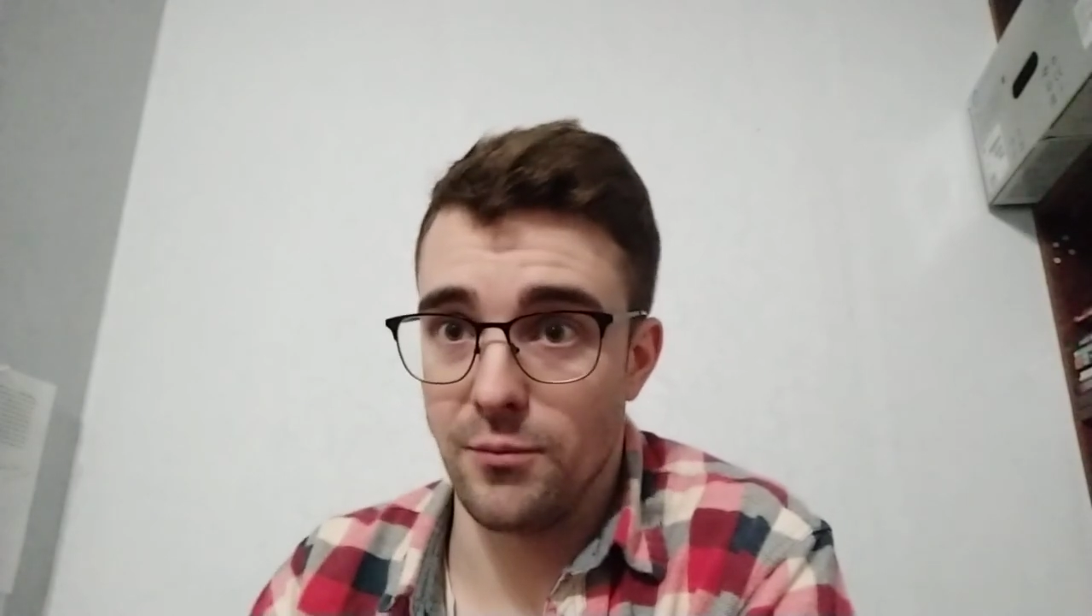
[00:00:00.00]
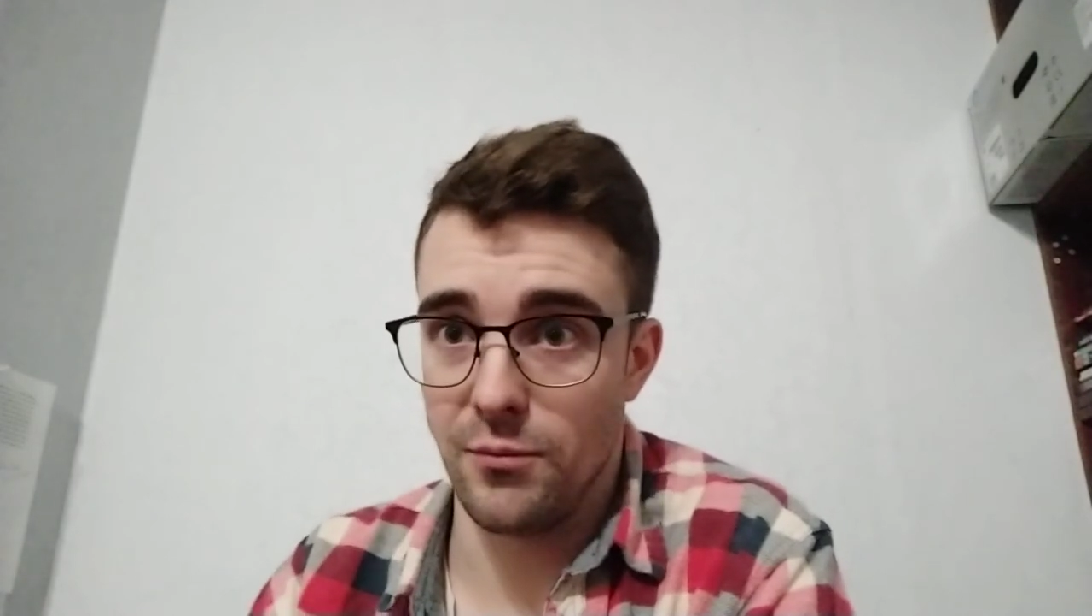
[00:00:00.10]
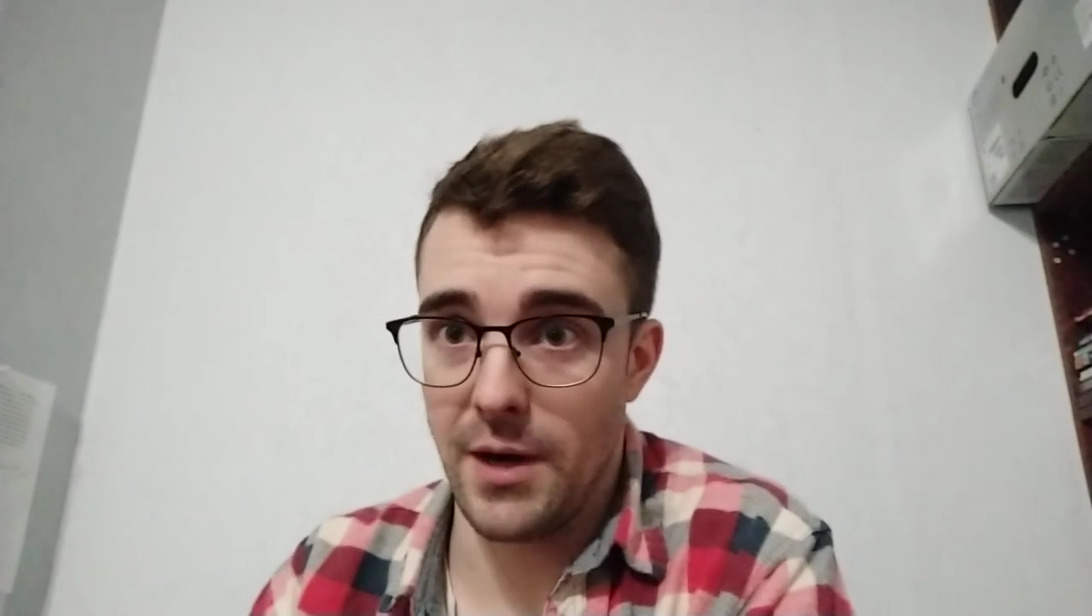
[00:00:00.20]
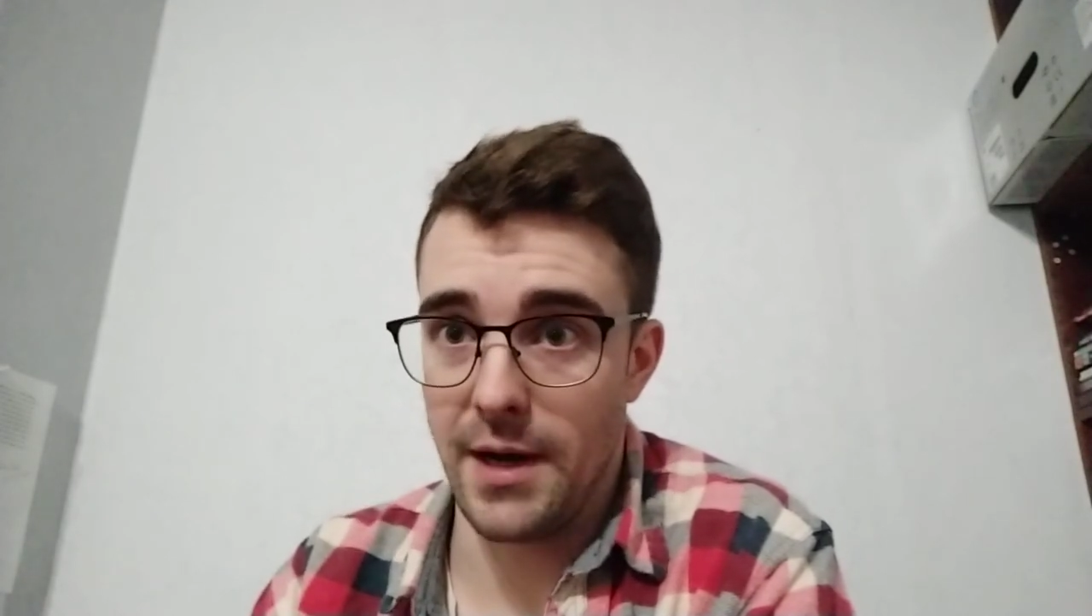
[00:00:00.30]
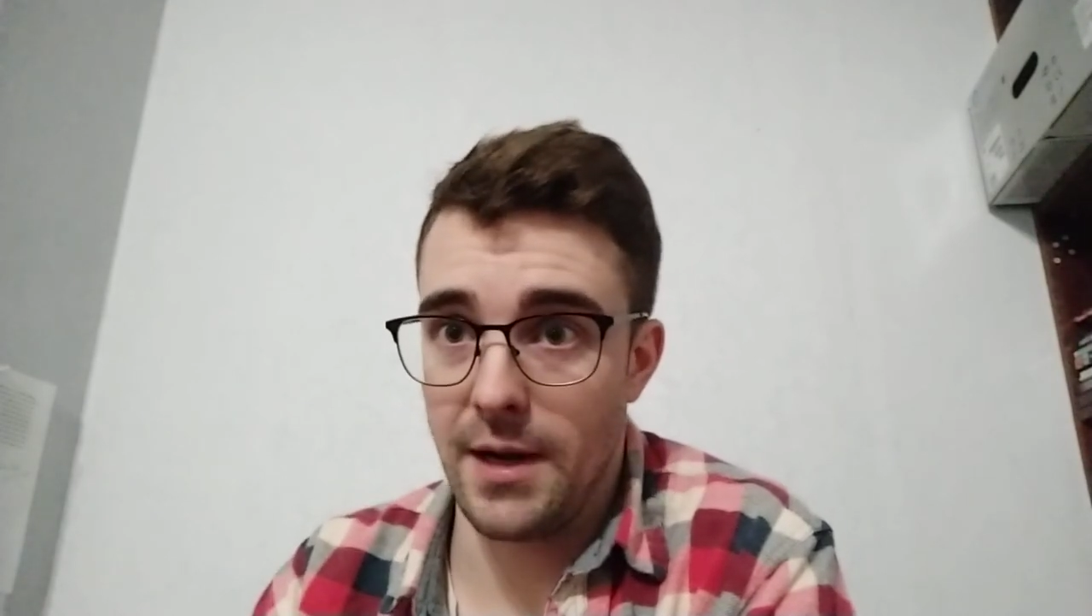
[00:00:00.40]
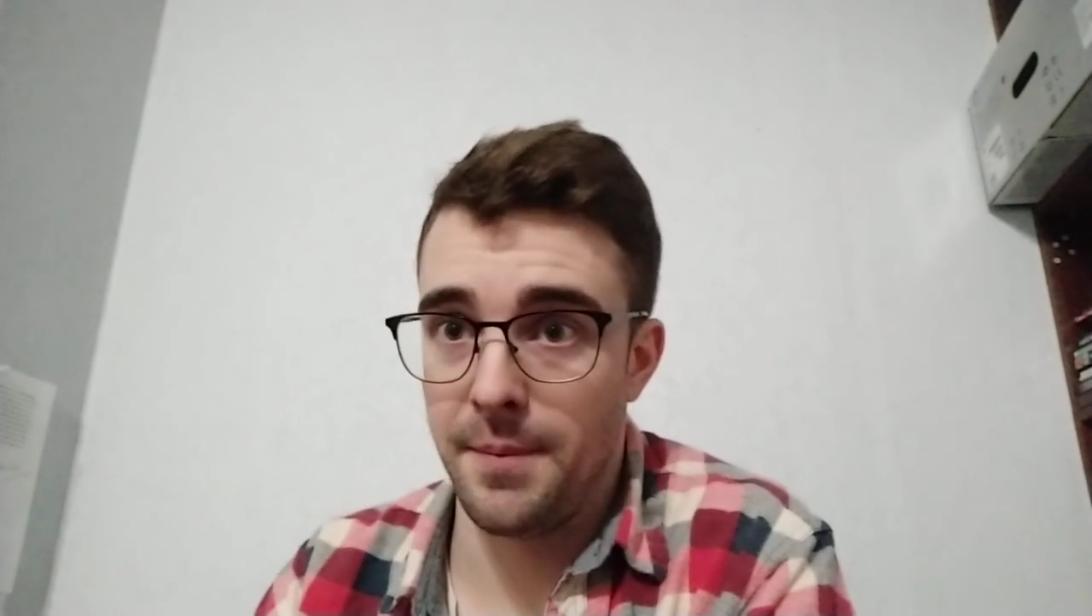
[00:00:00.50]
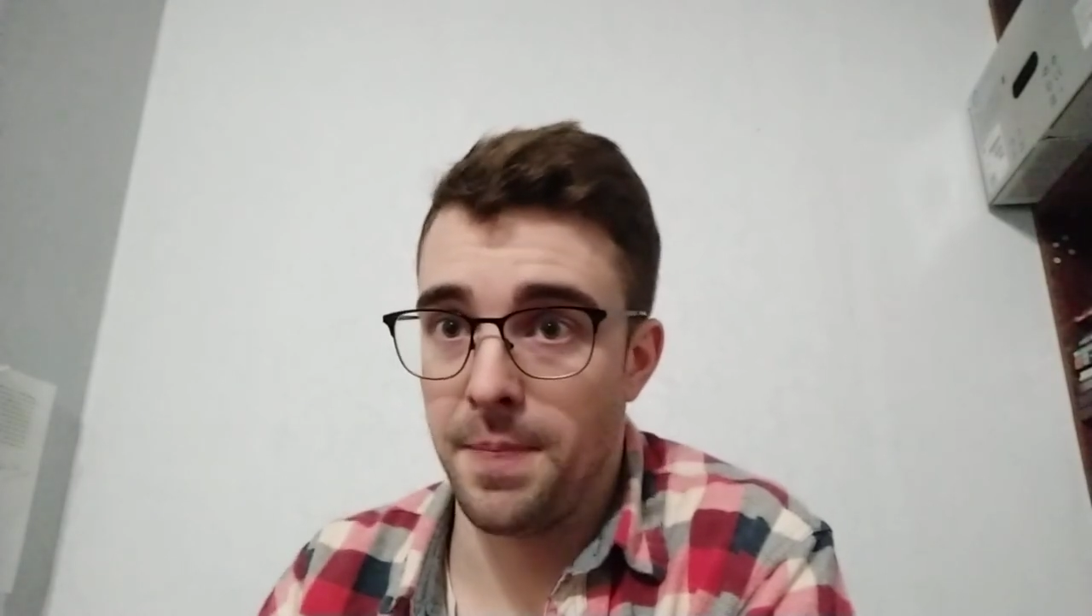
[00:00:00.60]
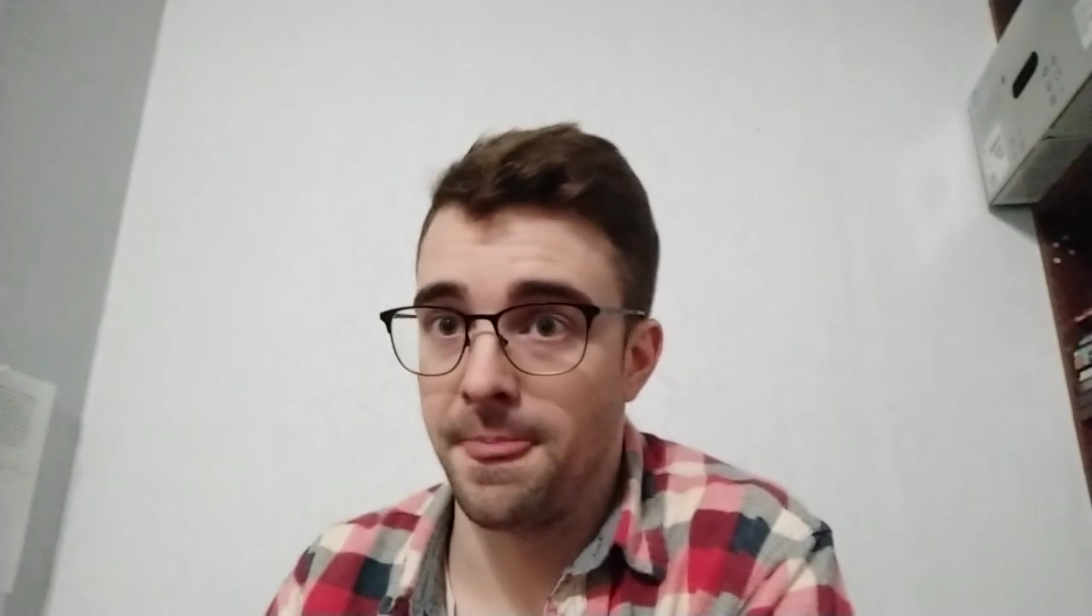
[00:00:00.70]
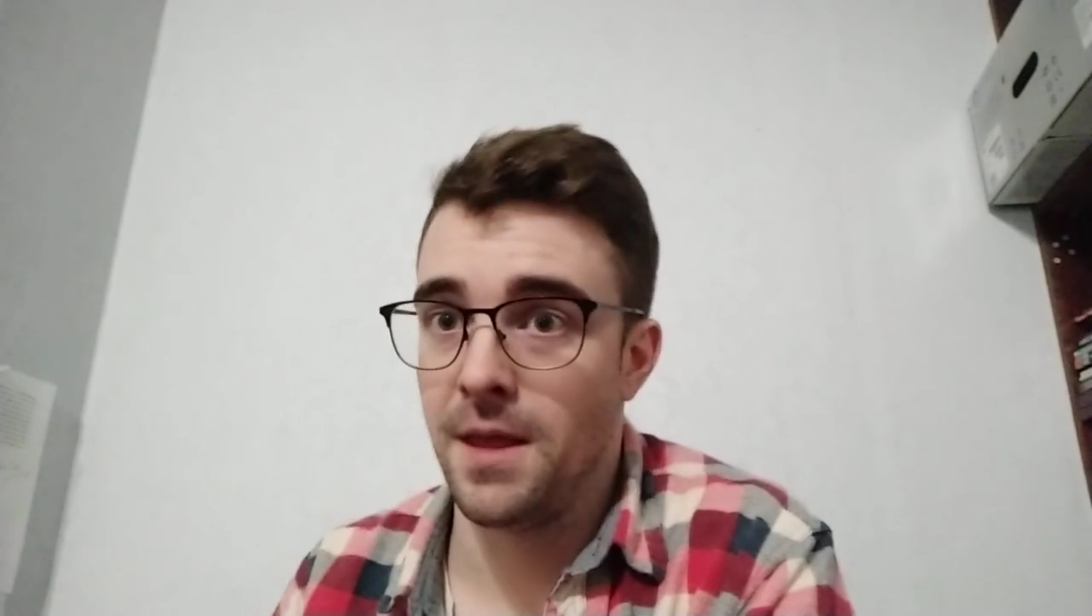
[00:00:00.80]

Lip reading: read it,